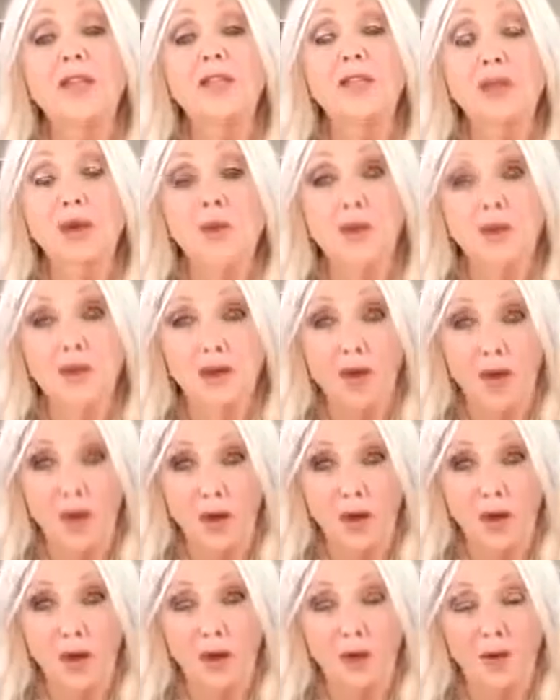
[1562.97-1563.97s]
so
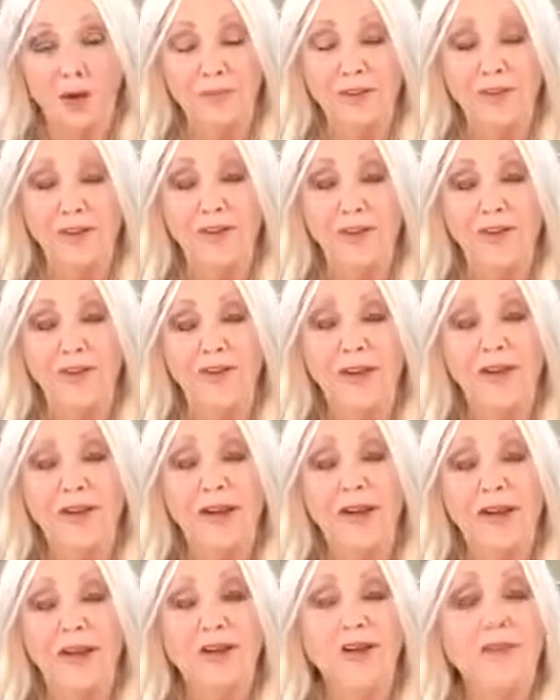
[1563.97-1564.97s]
perturbed.
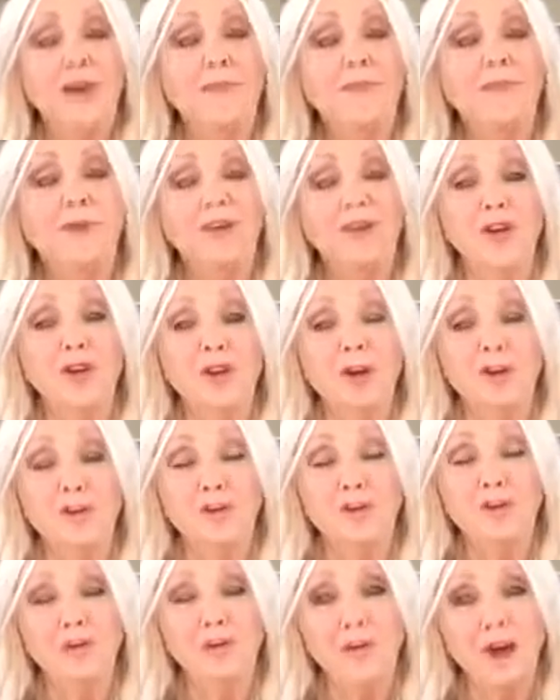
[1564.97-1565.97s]
I don't get
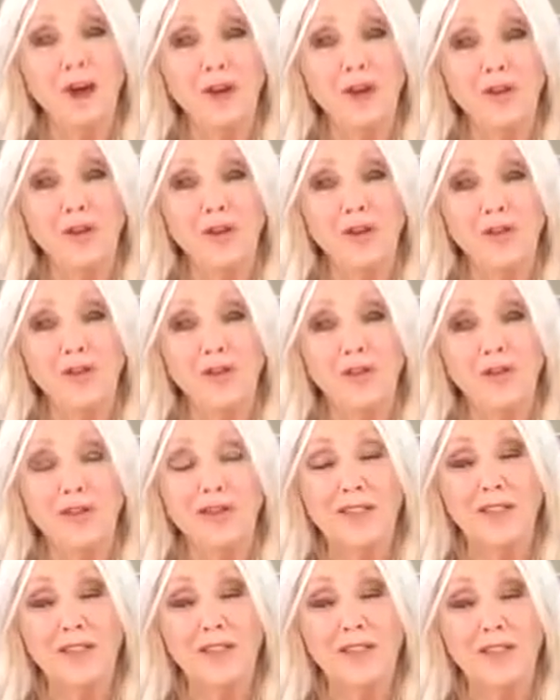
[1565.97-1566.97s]
perturbed by all of
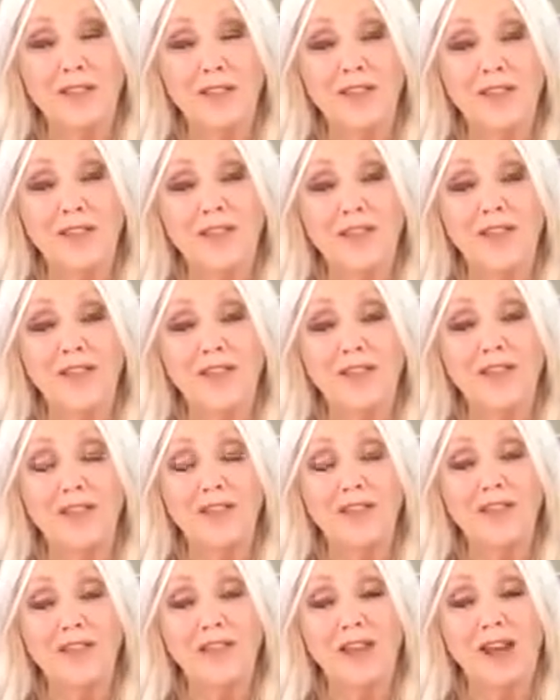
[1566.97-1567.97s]
those things. It's
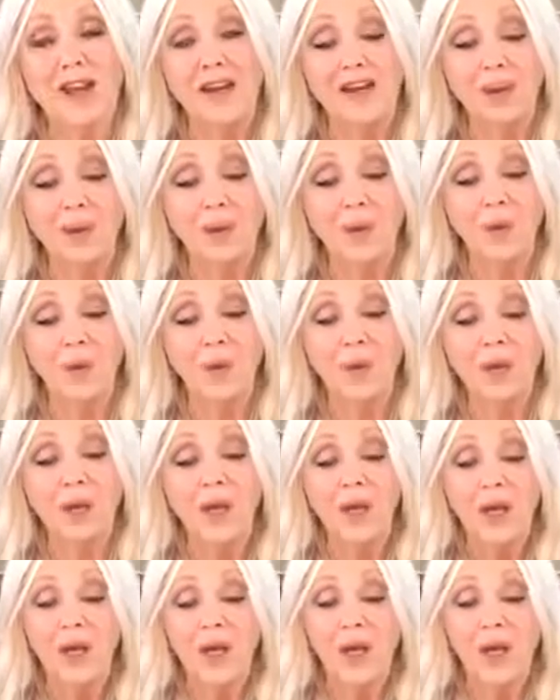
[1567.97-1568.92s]
just anymore.